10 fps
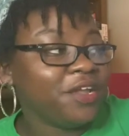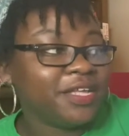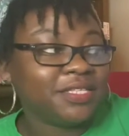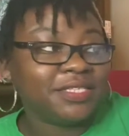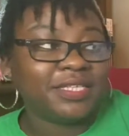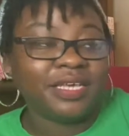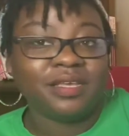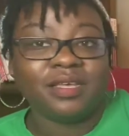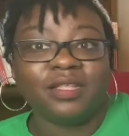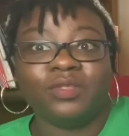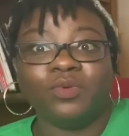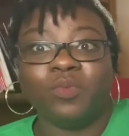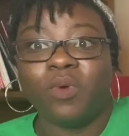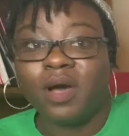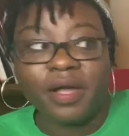gets sick and the
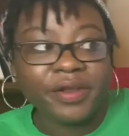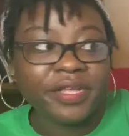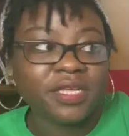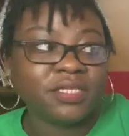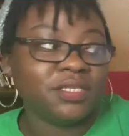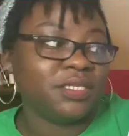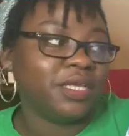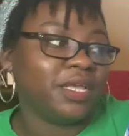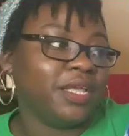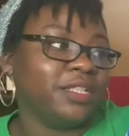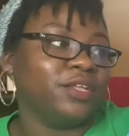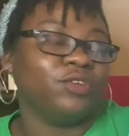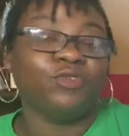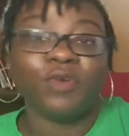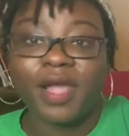water gets sick and the
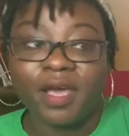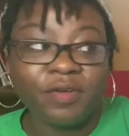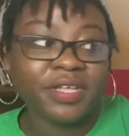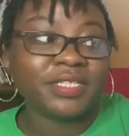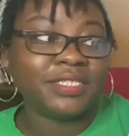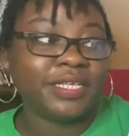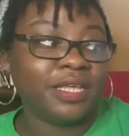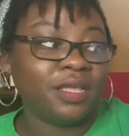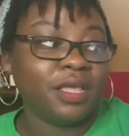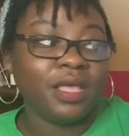ground gets sick.